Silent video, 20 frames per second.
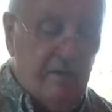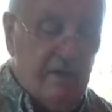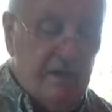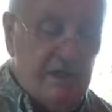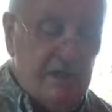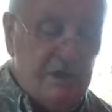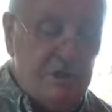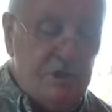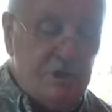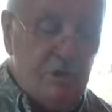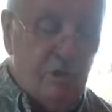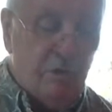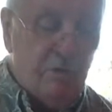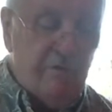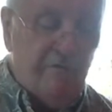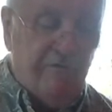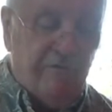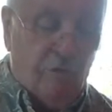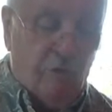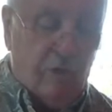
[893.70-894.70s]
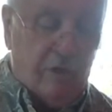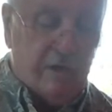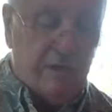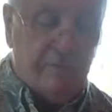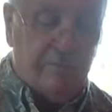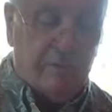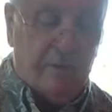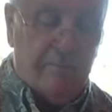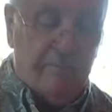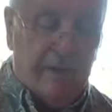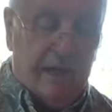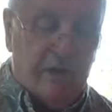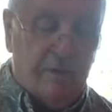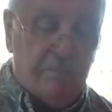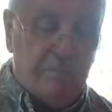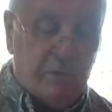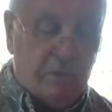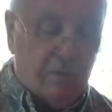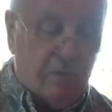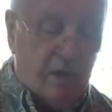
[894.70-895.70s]
He shone forth from
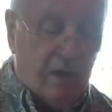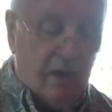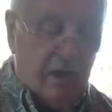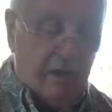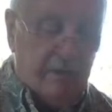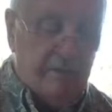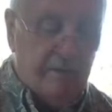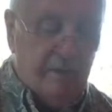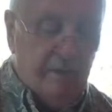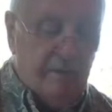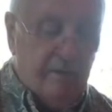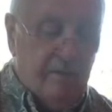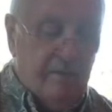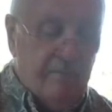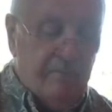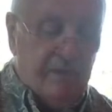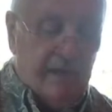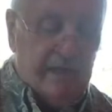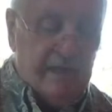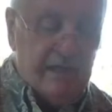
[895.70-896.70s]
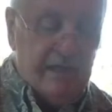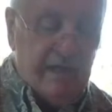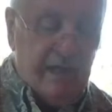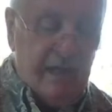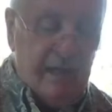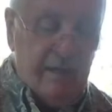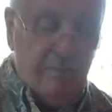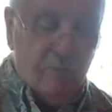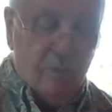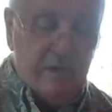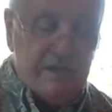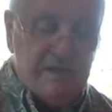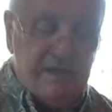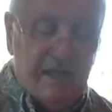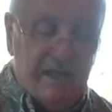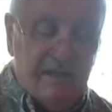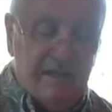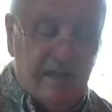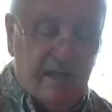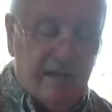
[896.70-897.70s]
Mount Paran, and he came with
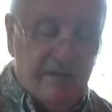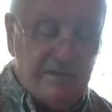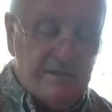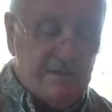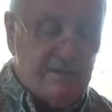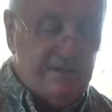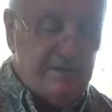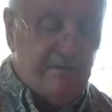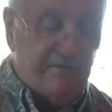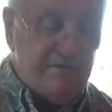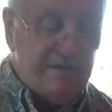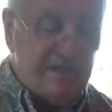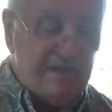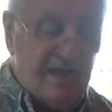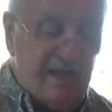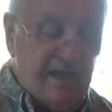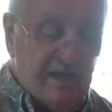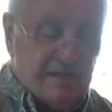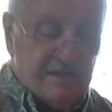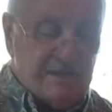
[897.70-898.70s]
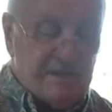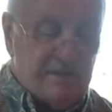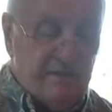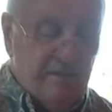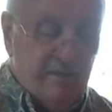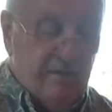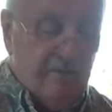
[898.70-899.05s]
ten thousands of saints.